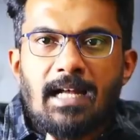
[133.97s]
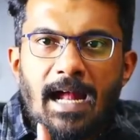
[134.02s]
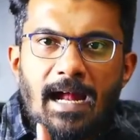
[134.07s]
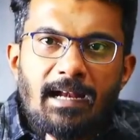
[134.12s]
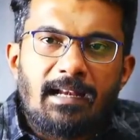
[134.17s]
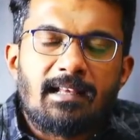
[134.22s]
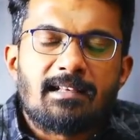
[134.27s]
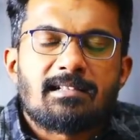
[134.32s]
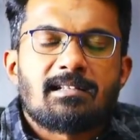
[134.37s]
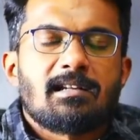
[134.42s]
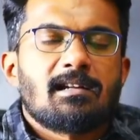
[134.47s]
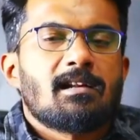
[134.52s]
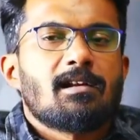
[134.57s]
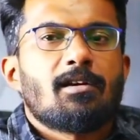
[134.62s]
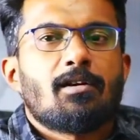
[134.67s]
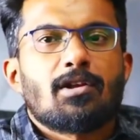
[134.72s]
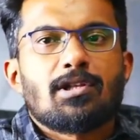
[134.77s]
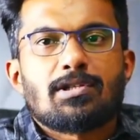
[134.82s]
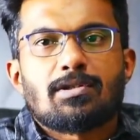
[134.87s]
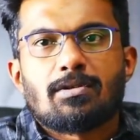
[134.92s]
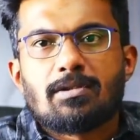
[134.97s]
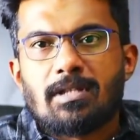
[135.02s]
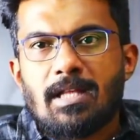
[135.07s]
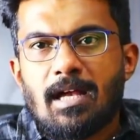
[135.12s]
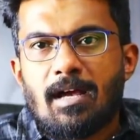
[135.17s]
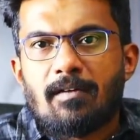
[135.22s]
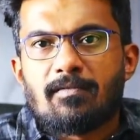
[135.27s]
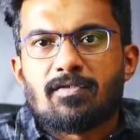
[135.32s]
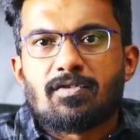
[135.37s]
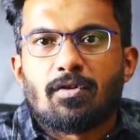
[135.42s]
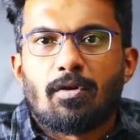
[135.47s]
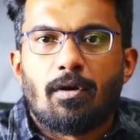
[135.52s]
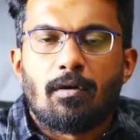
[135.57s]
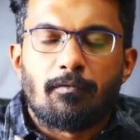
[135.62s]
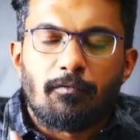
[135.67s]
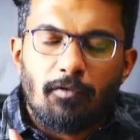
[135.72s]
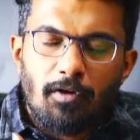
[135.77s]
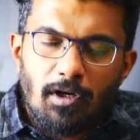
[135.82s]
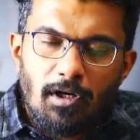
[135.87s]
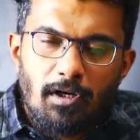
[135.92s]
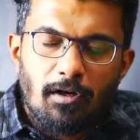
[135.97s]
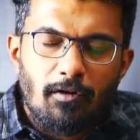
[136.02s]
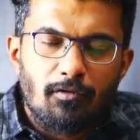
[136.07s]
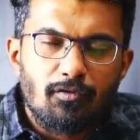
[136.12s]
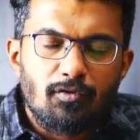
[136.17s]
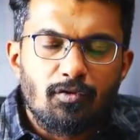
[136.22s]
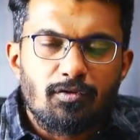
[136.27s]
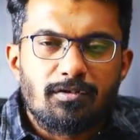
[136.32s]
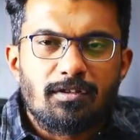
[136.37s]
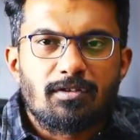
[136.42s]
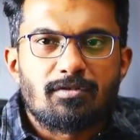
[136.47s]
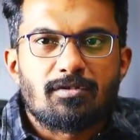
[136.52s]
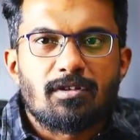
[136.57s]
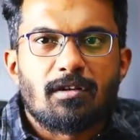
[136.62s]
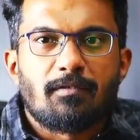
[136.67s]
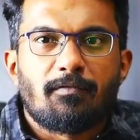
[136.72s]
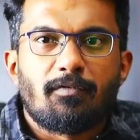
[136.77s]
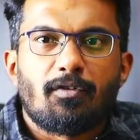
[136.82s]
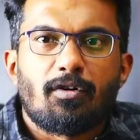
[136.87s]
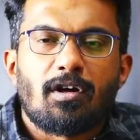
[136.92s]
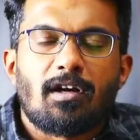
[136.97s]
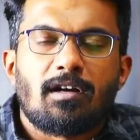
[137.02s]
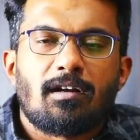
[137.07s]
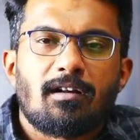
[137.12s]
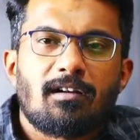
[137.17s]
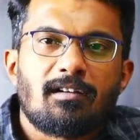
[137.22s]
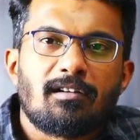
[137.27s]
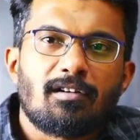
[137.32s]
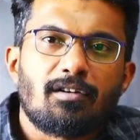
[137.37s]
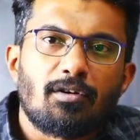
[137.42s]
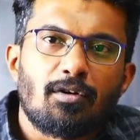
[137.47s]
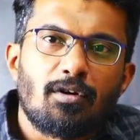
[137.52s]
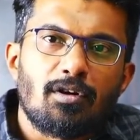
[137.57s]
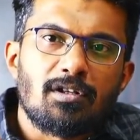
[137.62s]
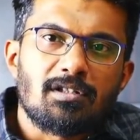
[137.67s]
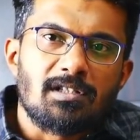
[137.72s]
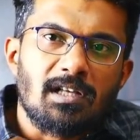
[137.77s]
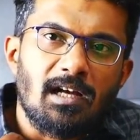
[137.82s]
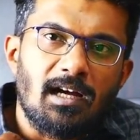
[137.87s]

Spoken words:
and yesterday also they have sold for around 2,400 crores,